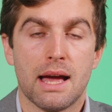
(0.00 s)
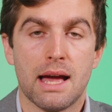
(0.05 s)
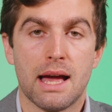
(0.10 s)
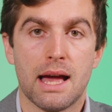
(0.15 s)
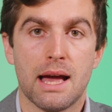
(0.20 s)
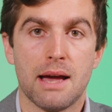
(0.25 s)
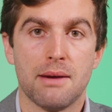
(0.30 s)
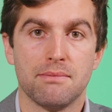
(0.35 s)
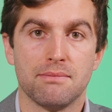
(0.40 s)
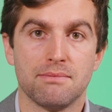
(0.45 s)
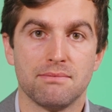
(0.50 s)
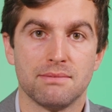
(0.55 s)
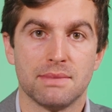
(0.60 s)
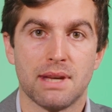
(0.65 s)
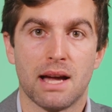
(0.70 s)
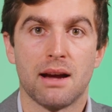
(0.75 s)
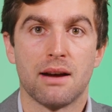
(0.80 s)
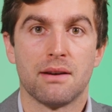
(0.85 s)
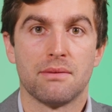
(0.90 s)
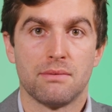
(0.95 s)

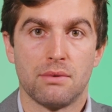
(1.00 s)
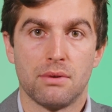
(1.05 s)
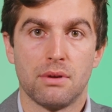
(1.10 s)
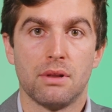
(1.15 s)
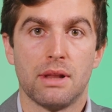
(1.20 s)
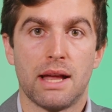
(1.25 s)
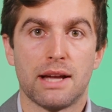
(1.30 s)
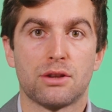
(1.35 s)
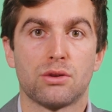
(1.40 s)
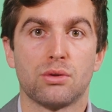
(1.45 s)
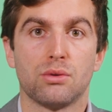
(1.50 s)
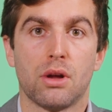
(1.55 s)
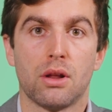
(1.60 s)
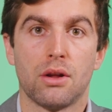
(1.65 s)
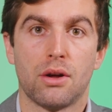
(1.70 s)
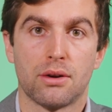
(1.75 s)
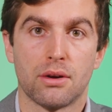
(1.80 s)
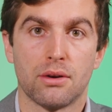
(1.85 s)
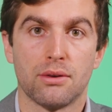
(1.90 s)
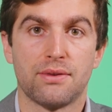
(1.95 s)
led to a
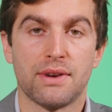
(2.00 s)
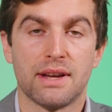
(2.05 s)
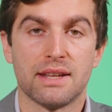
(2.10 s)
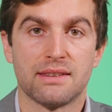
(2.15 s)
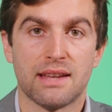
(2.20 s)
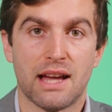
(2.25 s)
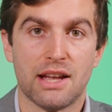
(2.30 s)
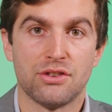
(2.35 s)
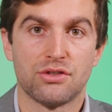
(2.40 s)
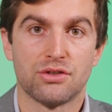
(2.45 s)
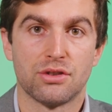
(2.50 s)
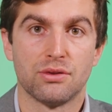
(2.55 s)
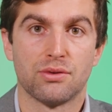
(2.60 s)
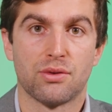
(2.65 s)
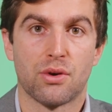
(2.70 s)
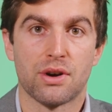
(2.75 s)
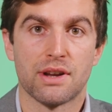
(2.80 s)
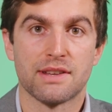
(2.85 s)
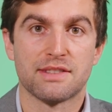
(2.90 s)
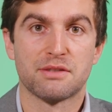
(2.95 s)
lot of attention
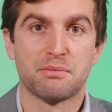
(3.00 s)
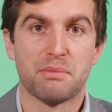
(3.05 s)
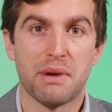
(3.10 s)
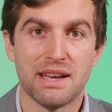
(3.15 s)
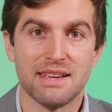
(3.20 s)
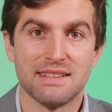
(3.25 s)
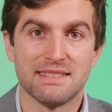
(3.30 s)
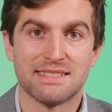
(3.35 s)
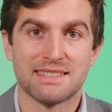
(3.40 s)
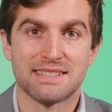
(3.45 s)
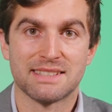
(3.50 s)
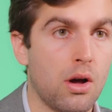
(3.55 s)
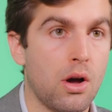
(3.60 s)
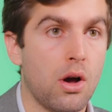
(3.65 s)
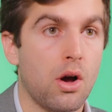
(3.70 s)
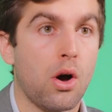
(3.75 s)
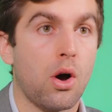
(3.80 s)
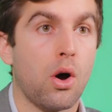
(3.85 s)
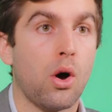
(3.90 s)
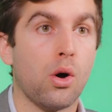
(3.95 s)
for this space.
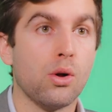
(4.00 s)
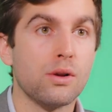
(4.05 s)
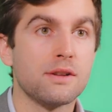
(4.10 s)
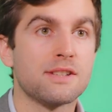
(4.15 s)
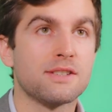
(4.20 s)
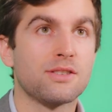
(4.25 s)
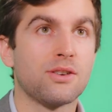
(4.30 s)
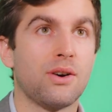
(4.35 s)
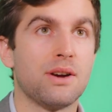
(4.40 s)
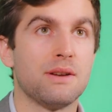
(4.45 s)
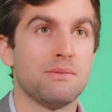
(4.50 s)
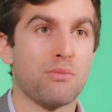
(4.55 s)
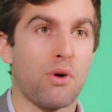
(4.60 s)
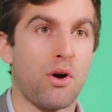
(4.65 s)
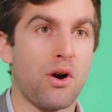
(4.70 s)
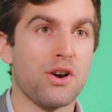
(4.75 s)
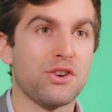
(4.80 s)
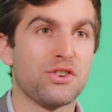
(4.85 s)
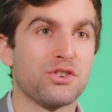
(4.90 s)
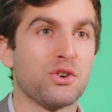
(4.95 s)
Also in
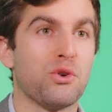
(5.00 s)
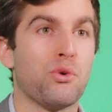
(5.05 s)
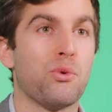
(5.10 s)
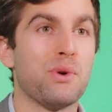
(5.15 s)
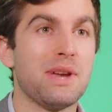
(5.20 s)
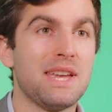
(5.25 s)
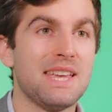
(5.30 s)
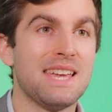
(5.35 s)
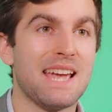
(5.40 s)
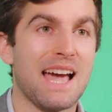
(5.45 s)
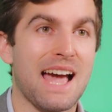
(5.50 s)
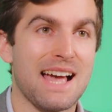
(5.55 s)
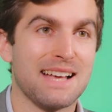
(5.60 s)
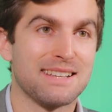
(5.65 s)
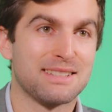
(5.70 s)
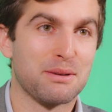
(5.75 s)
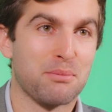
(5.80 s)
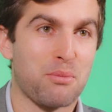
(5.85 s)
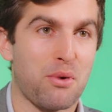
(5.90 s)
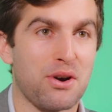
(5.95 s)
March, we
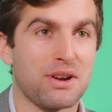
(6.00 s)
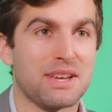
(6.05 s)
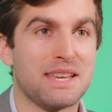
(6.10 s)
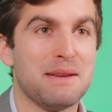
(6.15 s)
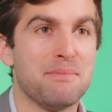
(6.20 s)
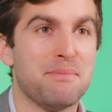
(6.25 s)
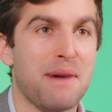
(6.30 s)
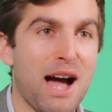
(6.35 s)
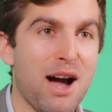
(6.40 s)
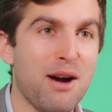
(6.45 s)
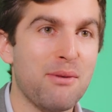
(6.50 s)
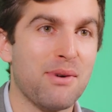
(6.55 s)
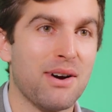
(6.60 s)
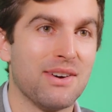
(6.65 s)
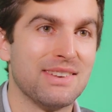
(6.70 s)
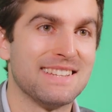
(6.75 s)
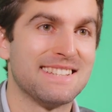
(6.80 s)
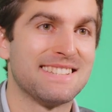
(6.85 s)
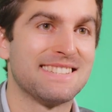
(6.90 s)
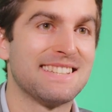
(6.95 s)
as Murky
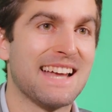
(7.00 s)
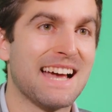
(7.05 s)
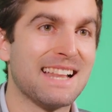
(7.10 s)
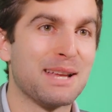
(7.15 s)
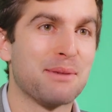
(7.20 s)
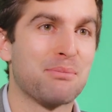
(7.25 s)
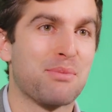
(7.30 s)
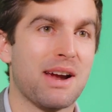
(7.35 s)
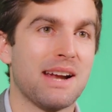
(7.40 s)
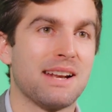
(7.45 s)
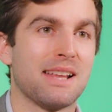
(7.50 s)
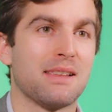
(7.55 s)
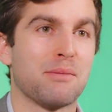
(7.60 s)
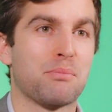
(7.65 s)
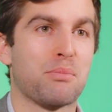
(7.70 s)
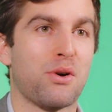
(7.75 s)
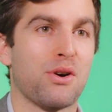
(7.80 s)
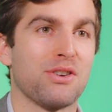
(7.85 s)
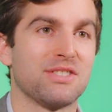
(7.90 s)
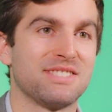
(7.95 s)
Baumann celebrated a
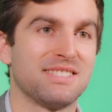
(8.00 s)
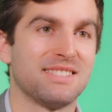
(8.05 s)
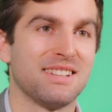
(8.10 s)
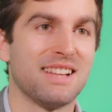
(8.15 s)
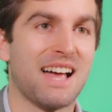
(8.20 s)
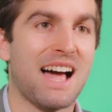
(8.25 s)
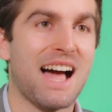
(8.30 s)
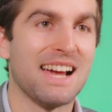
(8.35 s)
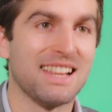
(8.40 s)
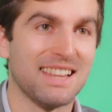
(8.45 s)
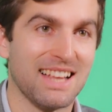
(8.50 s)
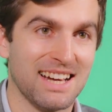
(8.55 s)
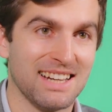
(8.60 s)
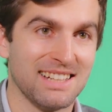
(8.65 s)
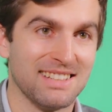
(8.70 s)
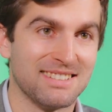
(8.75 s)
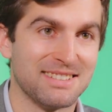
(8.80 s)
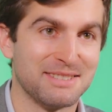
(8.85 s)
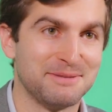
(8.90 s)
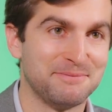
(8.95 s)
personal
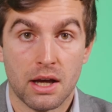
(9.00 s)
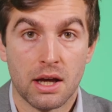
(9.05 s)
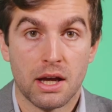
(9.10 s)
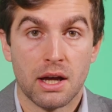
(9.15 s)
highlight.